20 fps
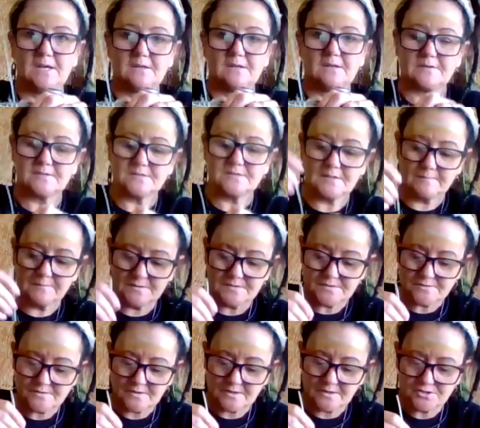the
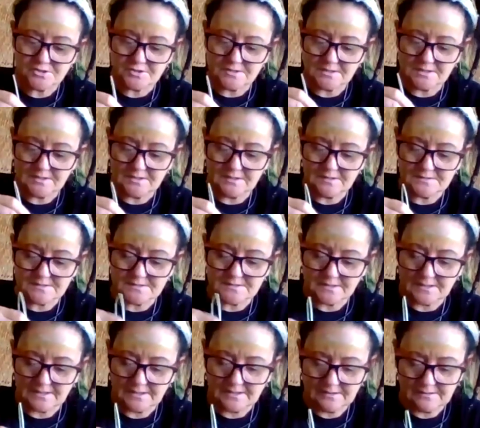demonstration here
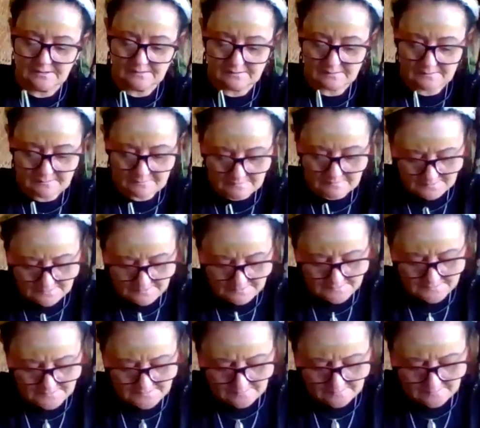today
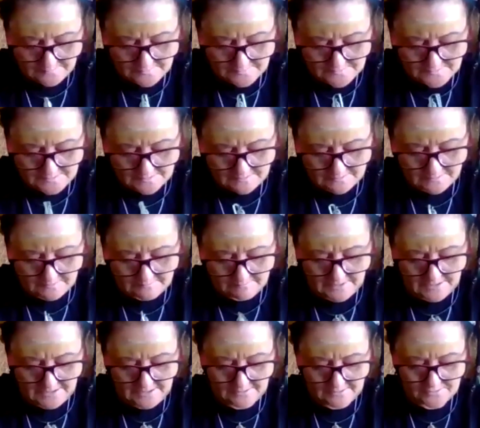is I'm using
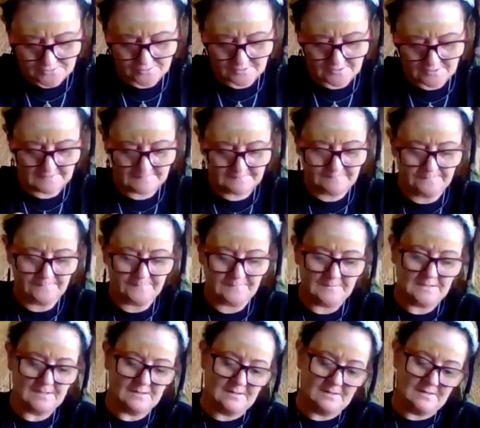Lomandra
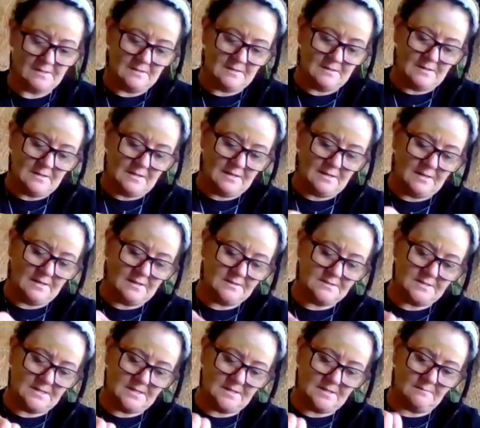and
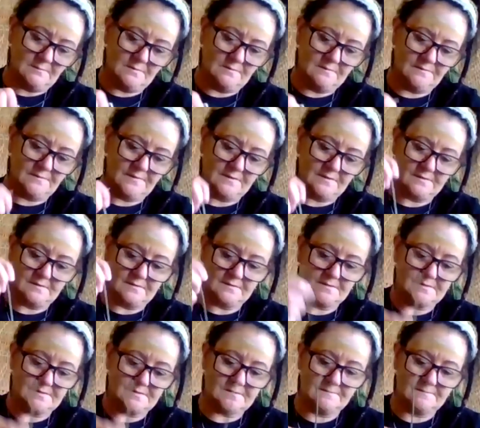Emu feathers.